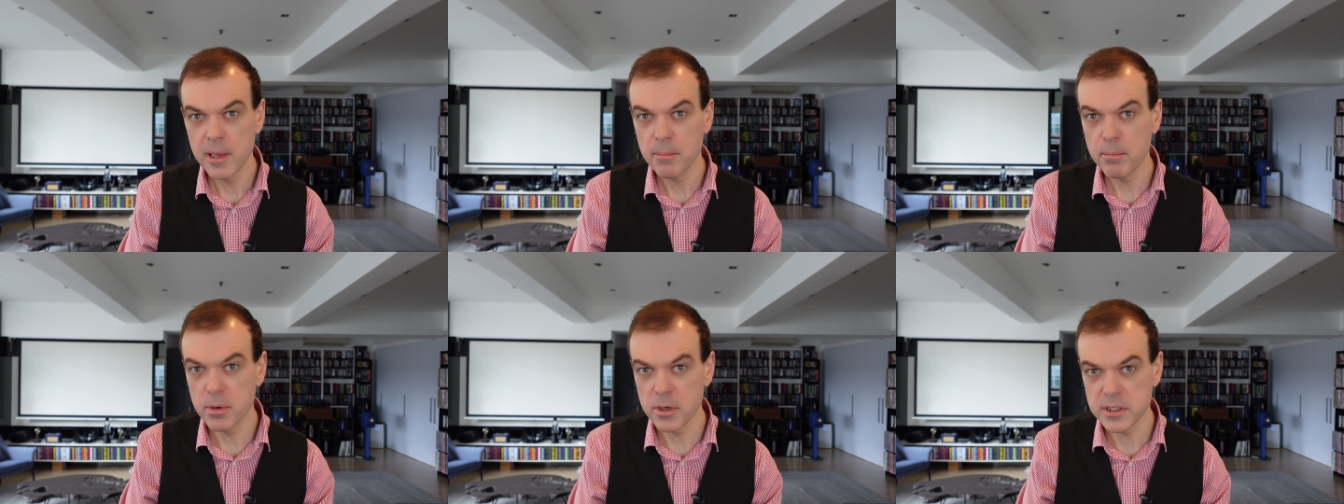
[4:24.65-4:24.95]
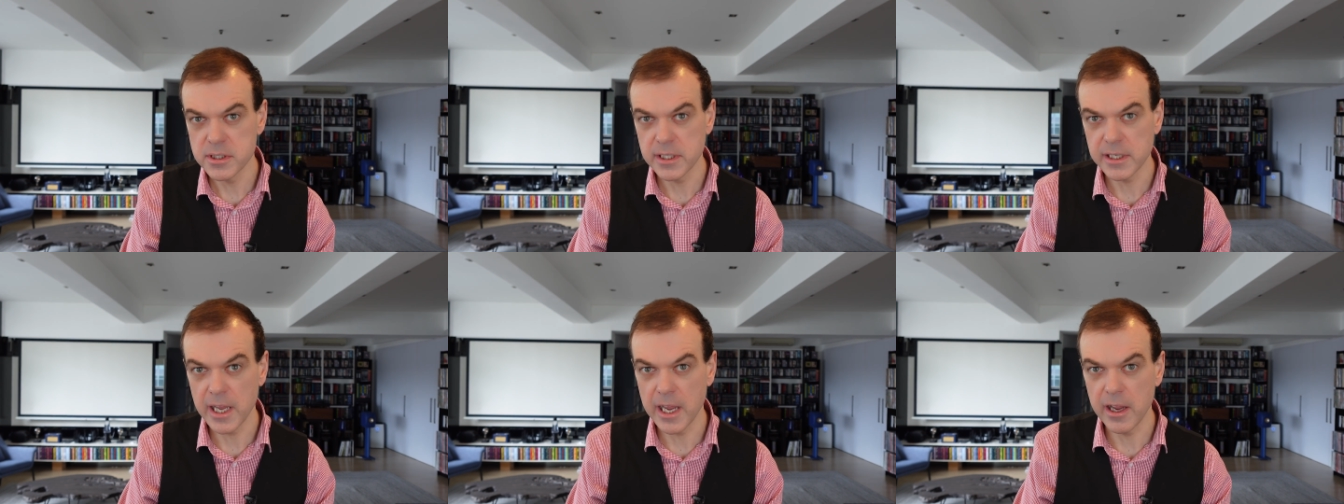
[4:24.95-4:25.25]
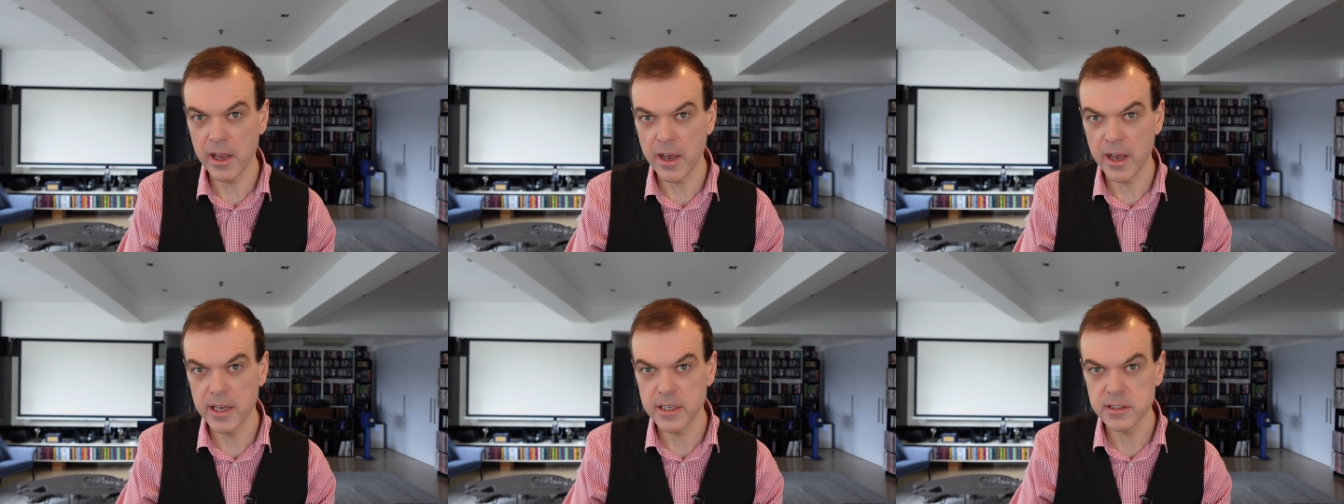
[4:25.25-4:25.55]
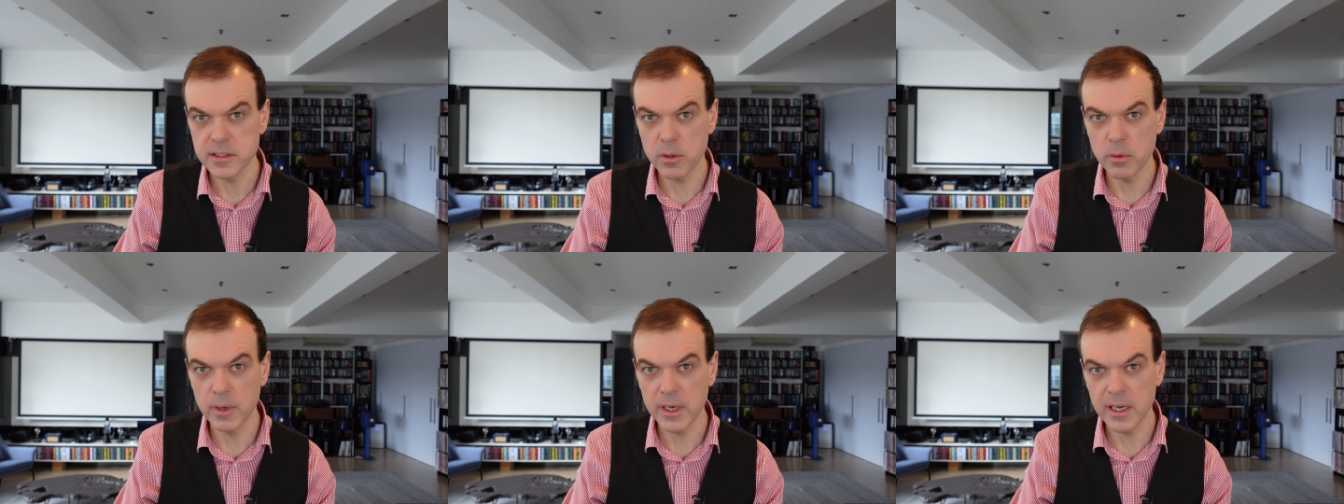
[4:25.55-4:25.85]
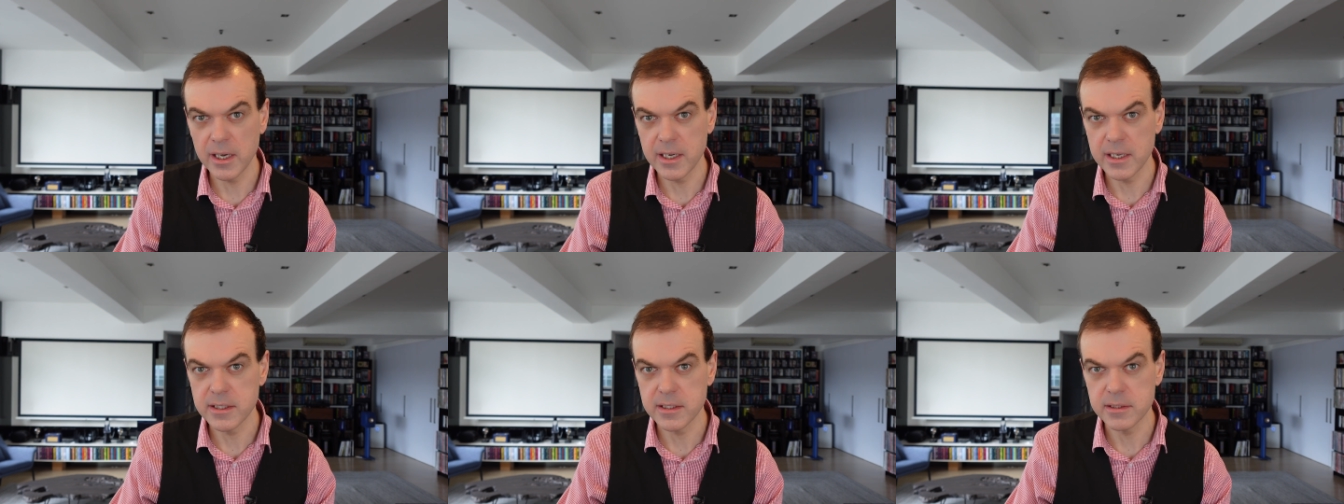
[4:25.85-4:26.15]
pushing AI as
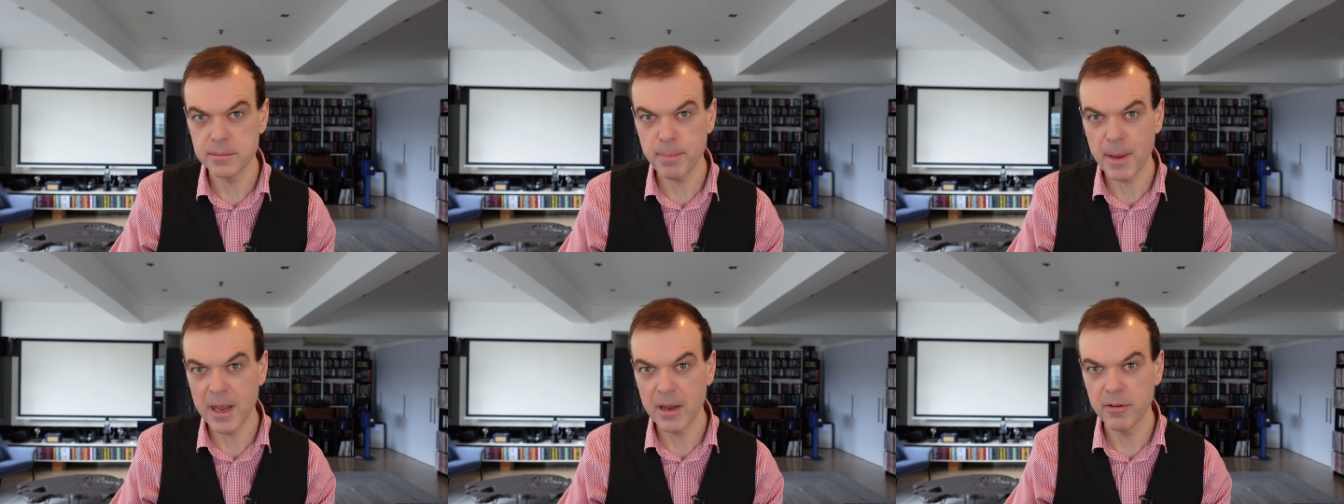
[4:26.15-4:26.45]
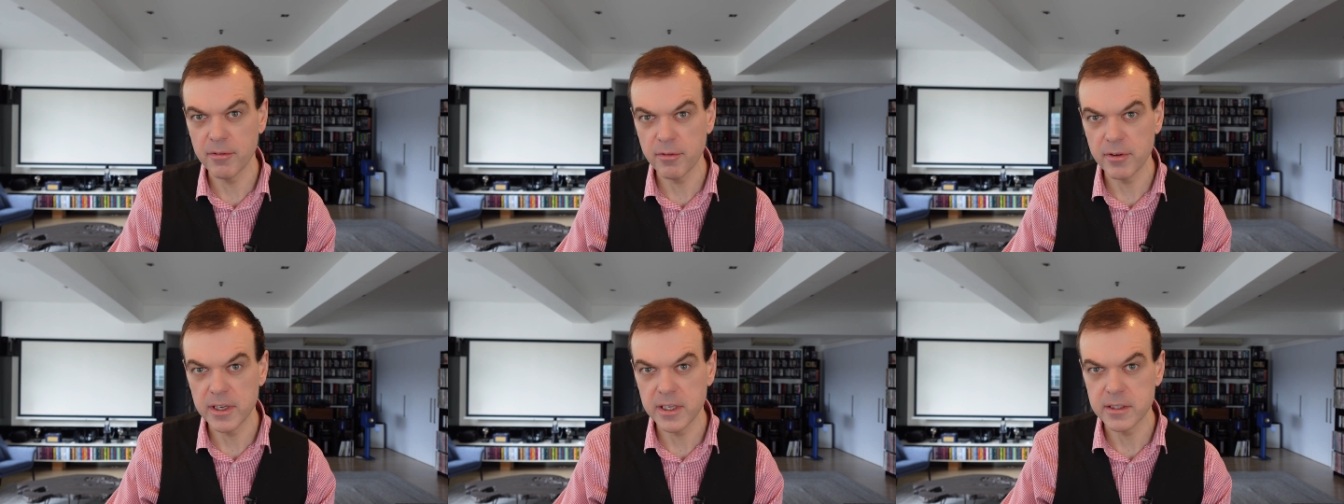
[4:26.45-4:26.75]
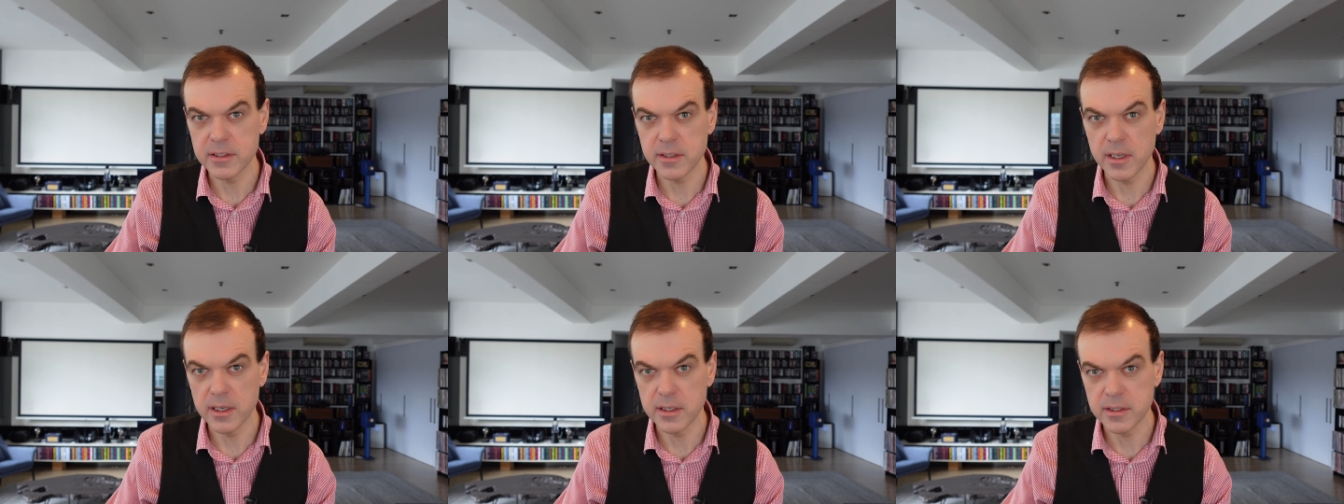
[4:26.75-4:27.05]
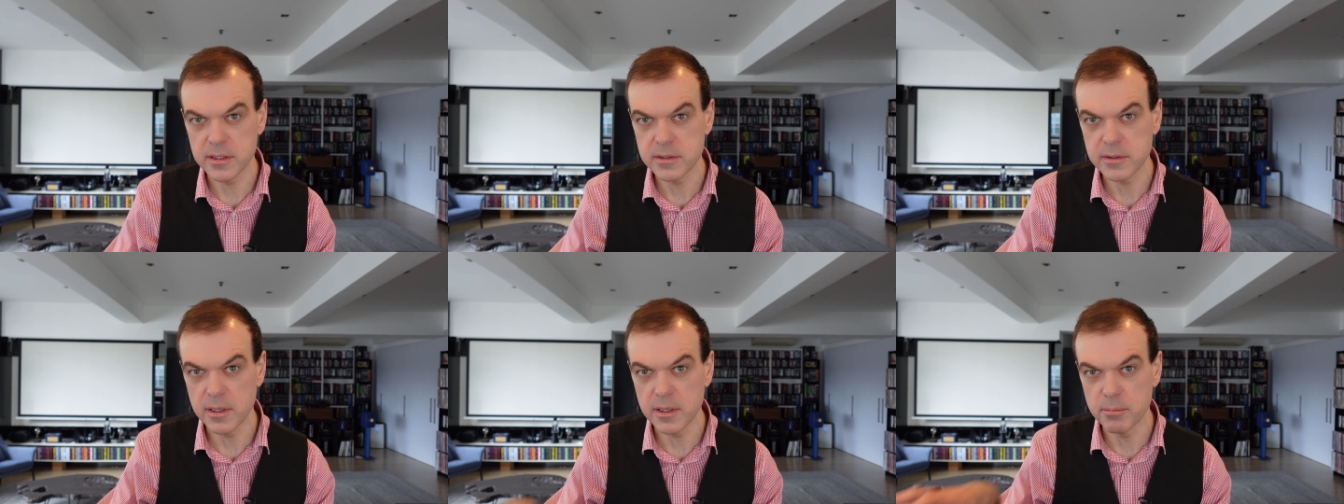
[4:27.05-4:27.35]
quickly and as powerfully and as